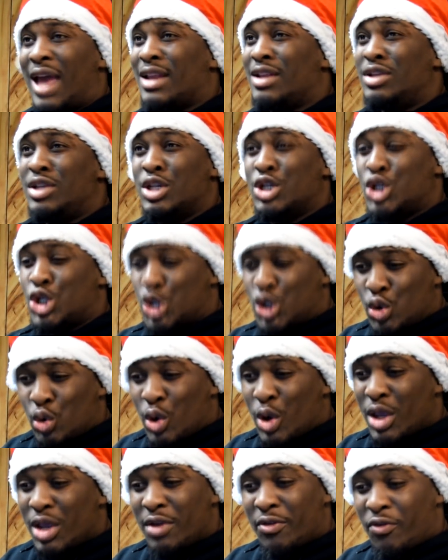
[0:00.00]
like
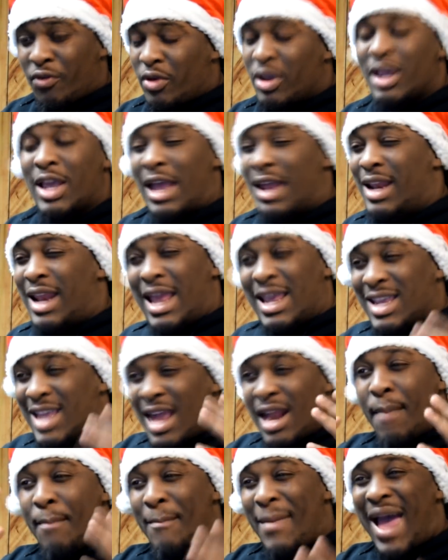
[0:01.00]
destroy your,
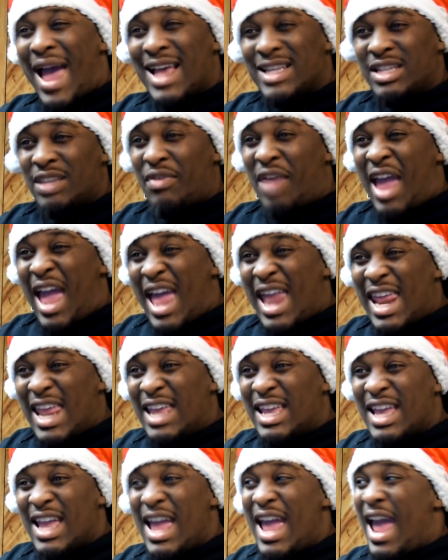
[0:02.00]
like get a massive
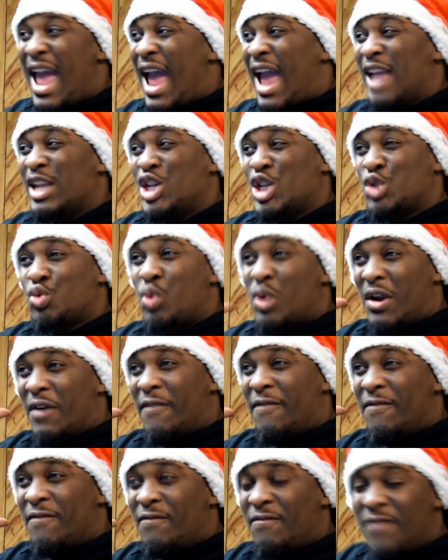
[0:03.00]
headache and just
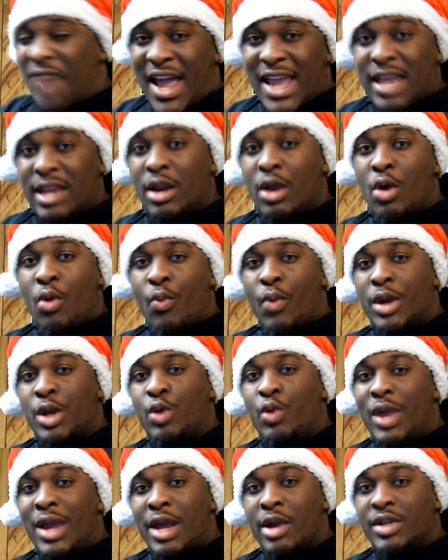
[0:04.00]
want to fight
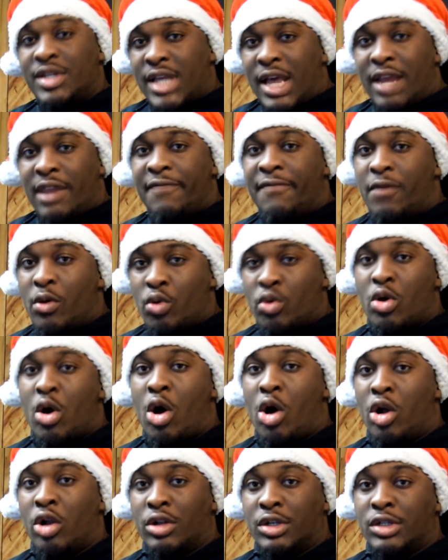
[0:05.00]
when you hear
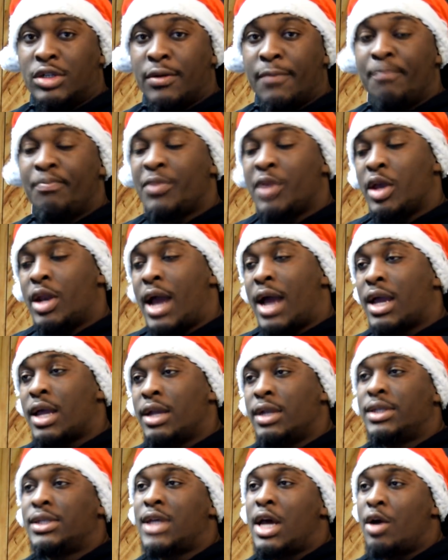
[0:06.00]
Telephone Calls. You're
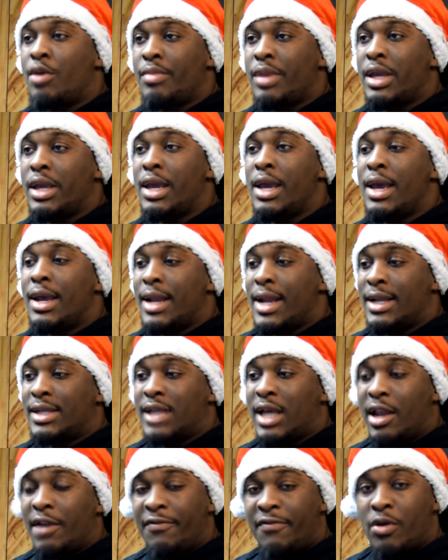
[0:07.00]
not gonna tell me
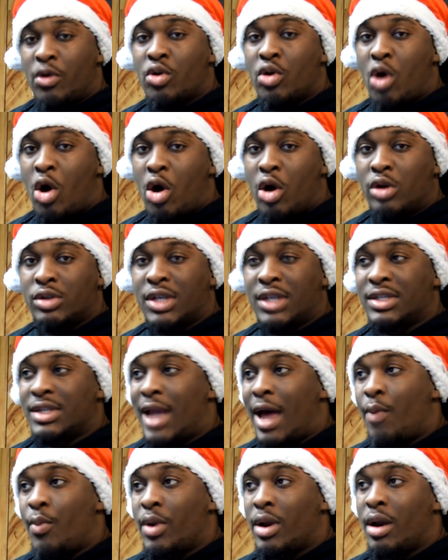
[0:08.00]
that Telephone Calls
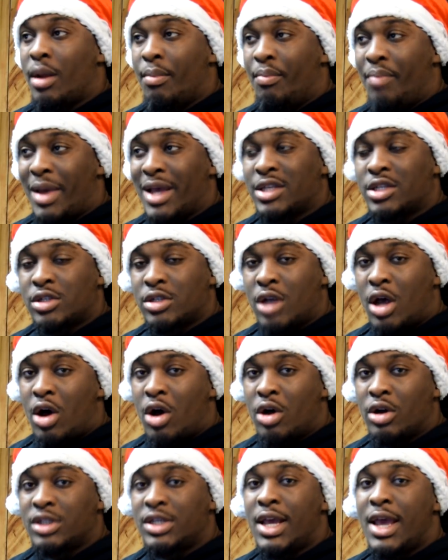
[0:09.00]
is not one of the best
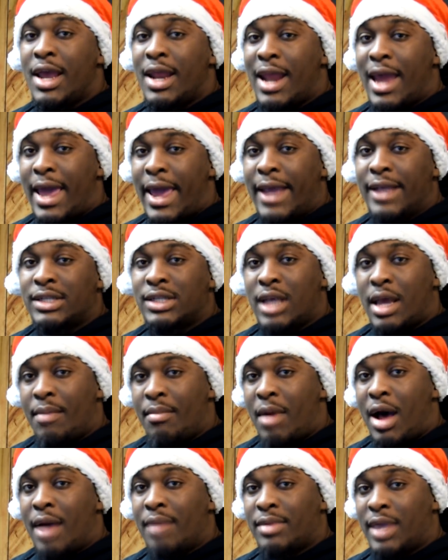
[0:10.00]
songs that
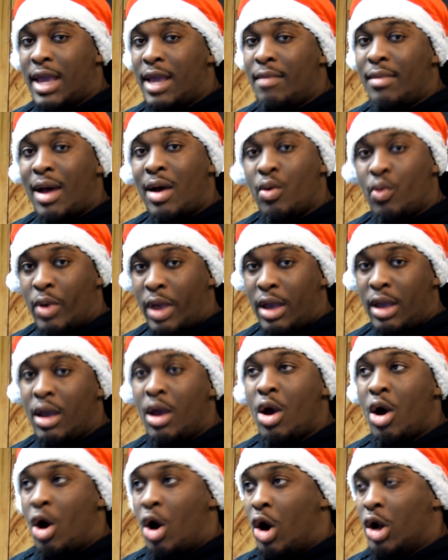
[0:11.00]
ASAP Mob came out
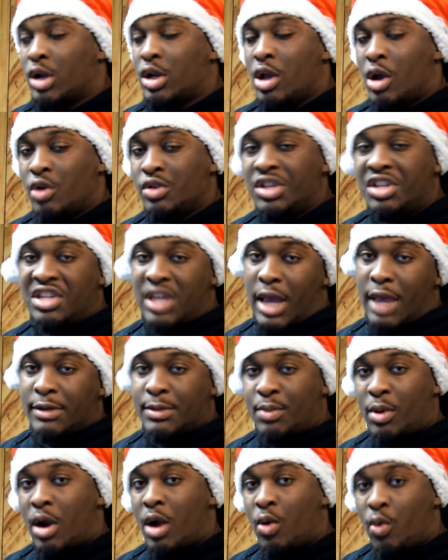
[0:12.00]
with on Cozy
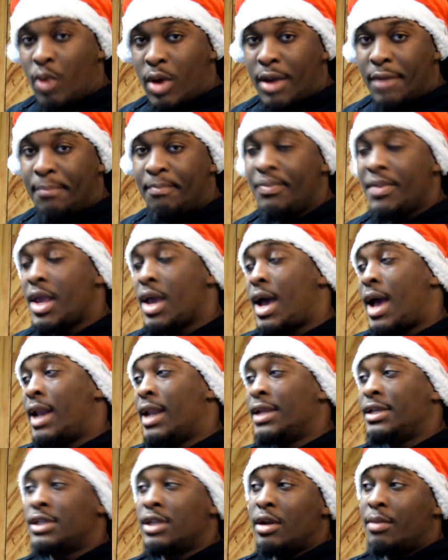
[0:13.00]
Tapes Part 1.
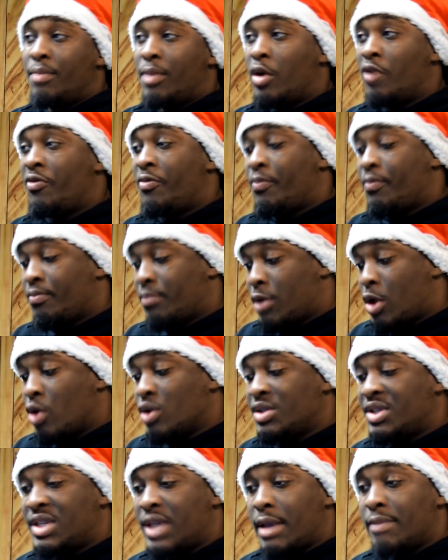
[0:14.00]
I listened to both
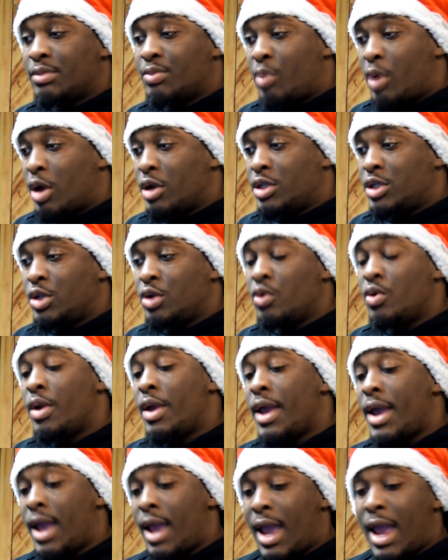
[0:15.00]
Cozy Tapes Part
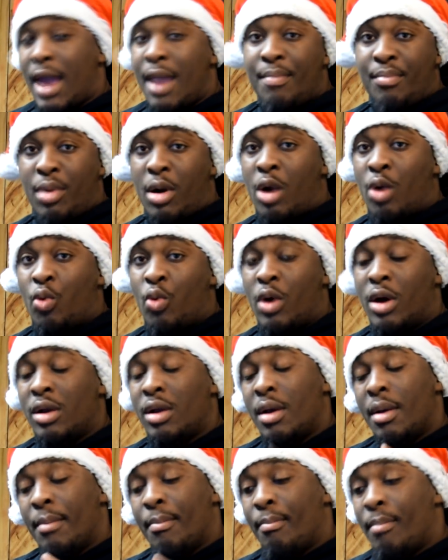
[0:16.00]
2 and Part
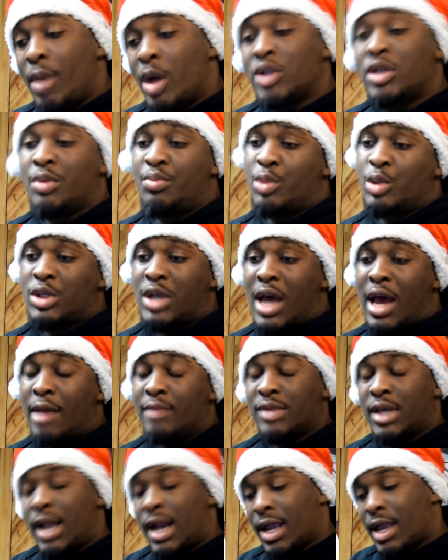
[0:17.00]
1 multiple
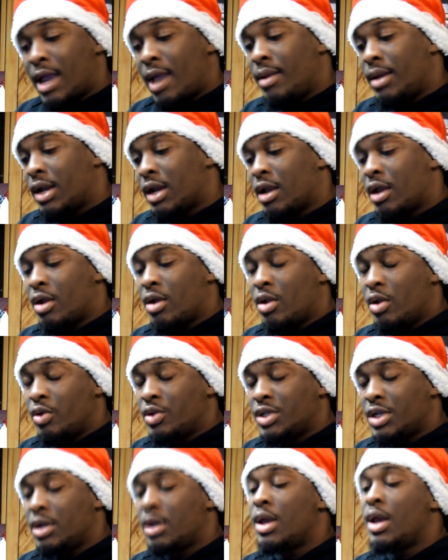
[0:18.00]
times, and I came to the
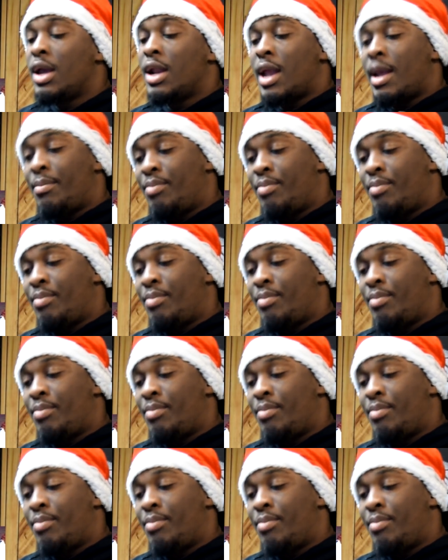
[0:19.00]
conclusion